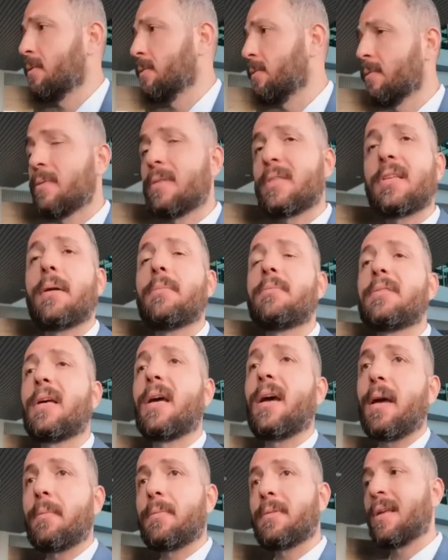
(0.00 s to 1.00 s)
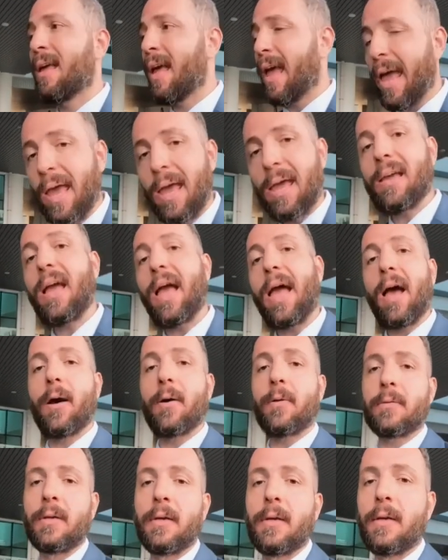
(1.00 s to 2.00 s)
to sometimes hang
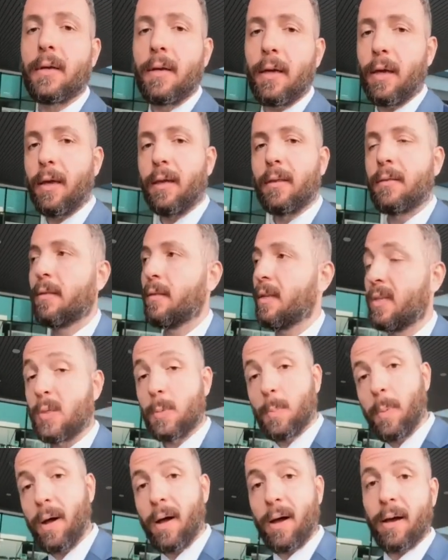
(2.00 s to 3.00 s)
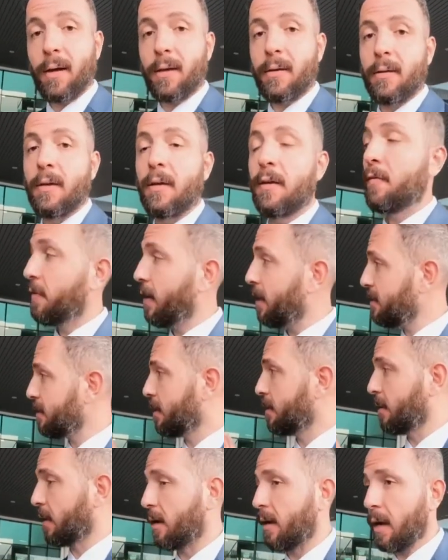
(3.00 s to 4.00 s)
out in the spine,
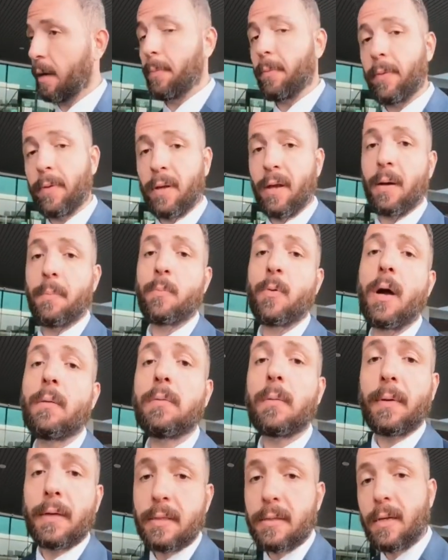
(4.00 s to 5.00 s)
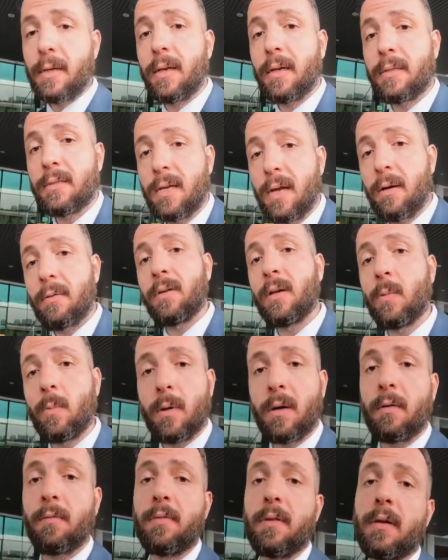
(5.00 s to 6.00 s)
facing the library and probably sitting down in
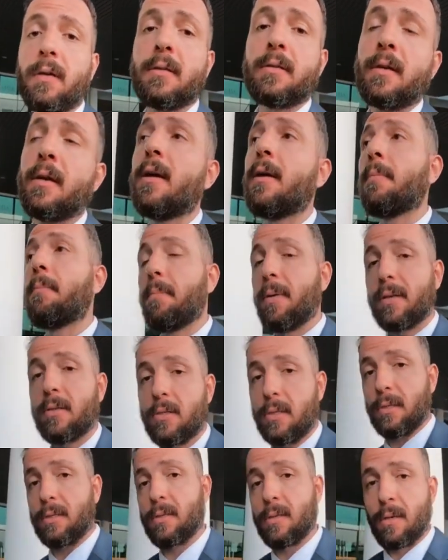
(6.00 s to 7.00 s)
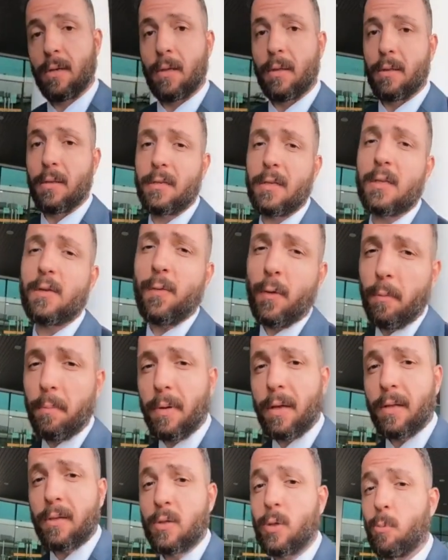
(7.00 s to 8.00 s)
one of these benches. This is for
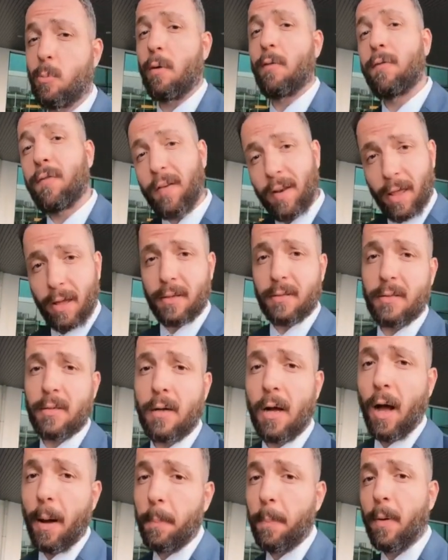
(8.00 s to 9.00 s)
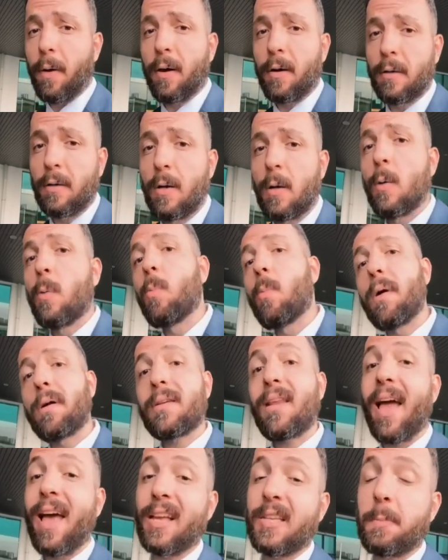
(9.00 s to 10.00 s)
me to reflect upon
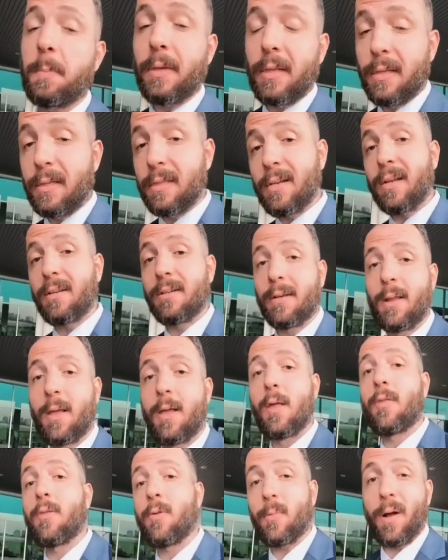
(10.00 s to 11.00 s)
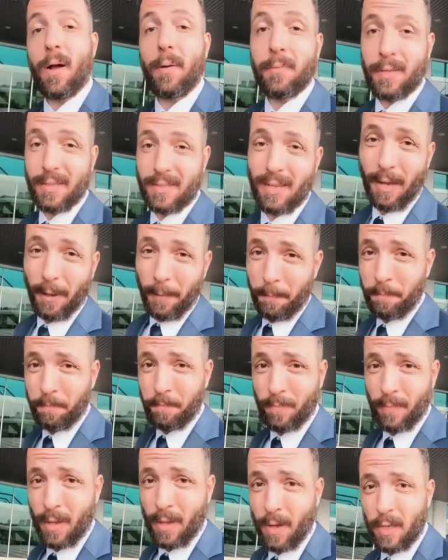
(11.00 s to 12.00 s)
what has been done throughout the day.
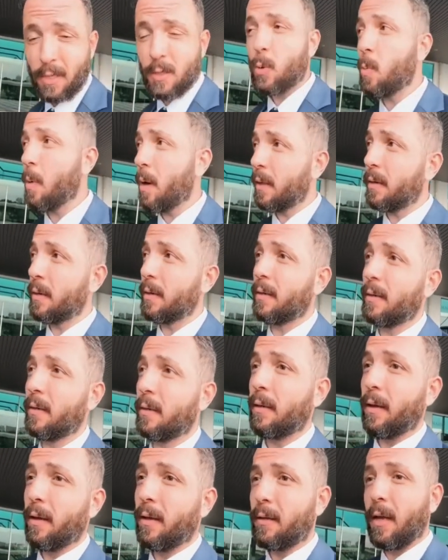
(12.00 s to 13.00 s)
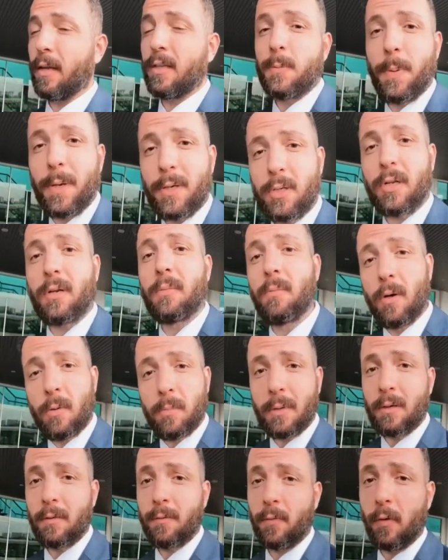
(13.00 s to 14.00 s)
It's quite a special
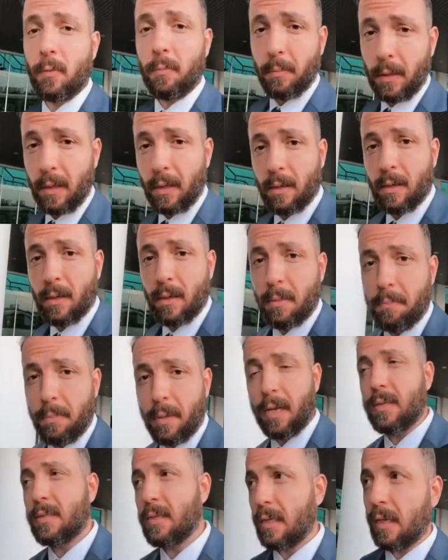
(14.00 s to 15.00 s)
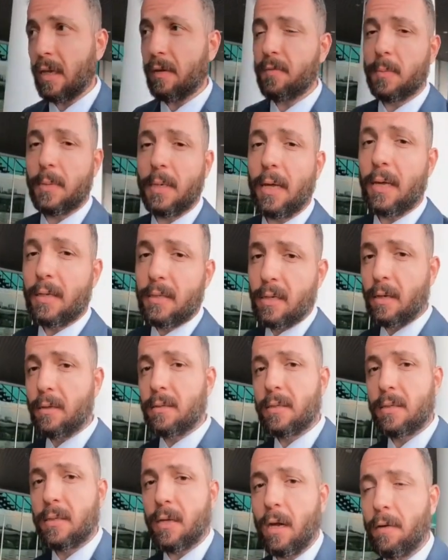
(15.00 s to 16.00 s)
moment for me because it gives me a
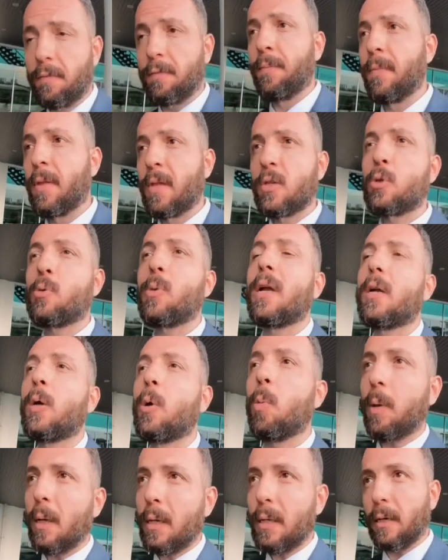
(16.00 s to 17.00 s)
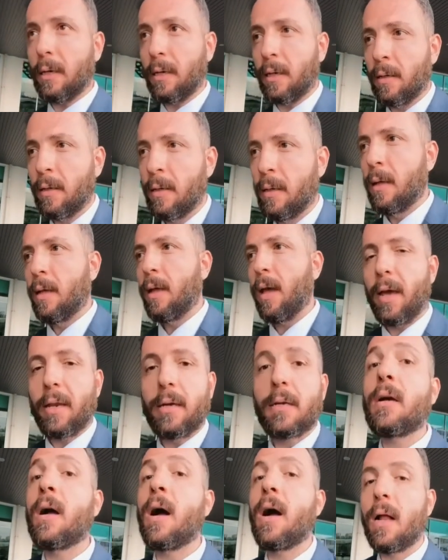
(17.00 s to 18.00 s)
sense of tranquility
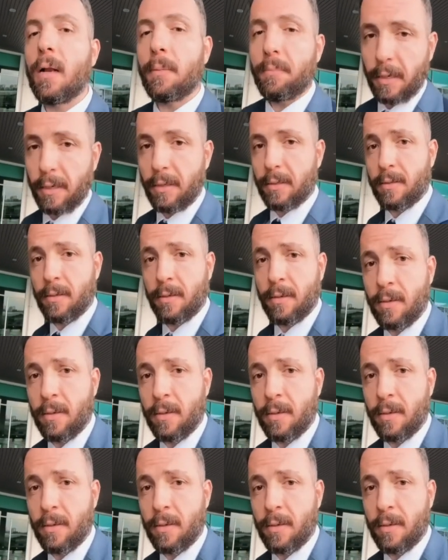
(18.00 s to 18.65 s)
and calmness.